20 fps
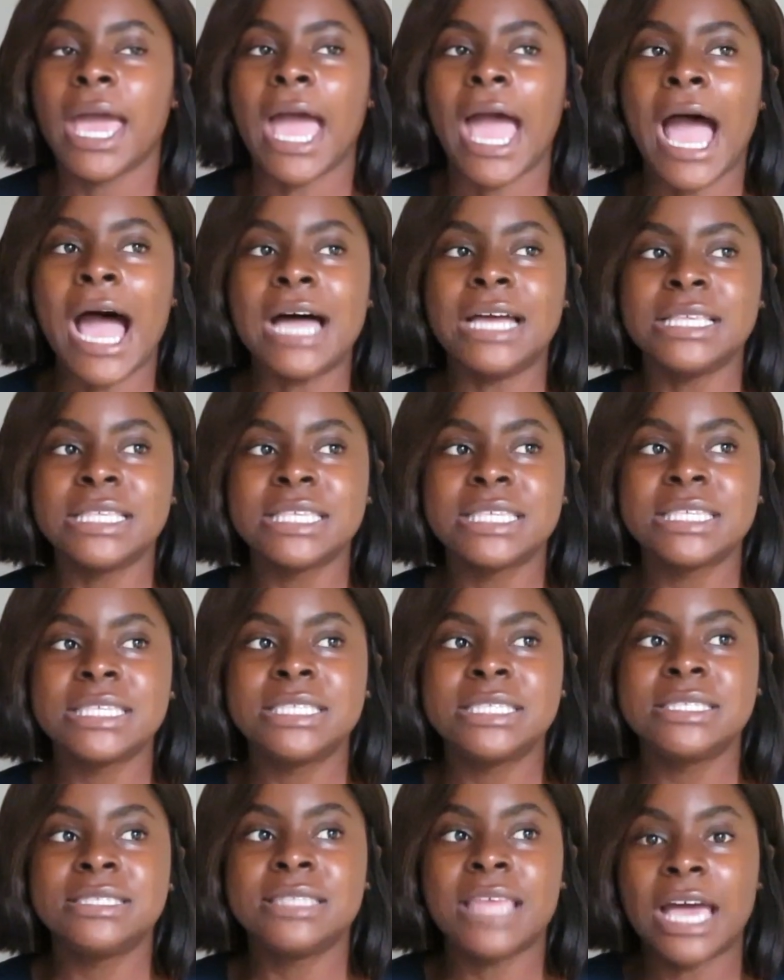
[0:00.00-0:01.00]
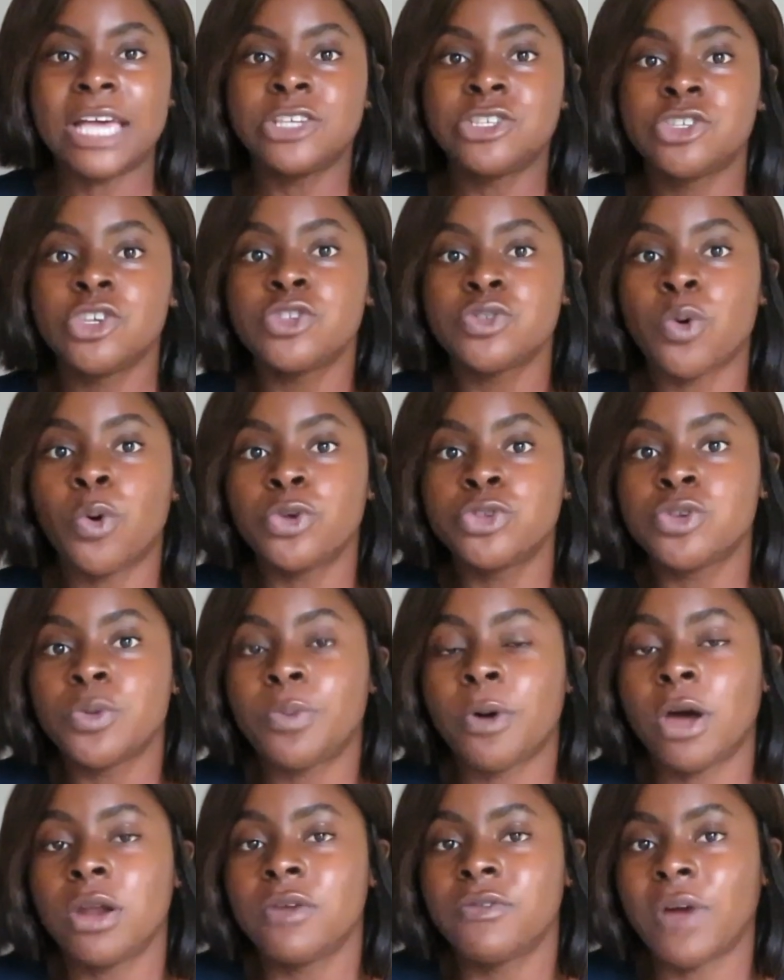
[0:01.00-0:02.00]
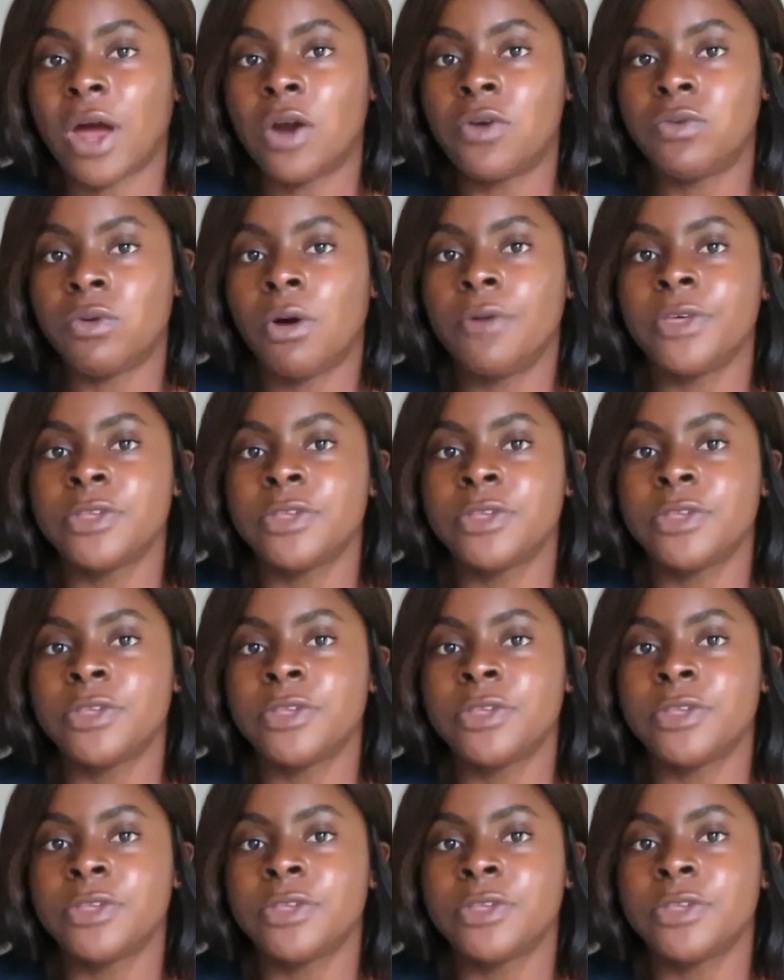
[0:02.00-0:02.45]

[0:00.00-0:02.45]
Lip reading: And that's just also part of our role.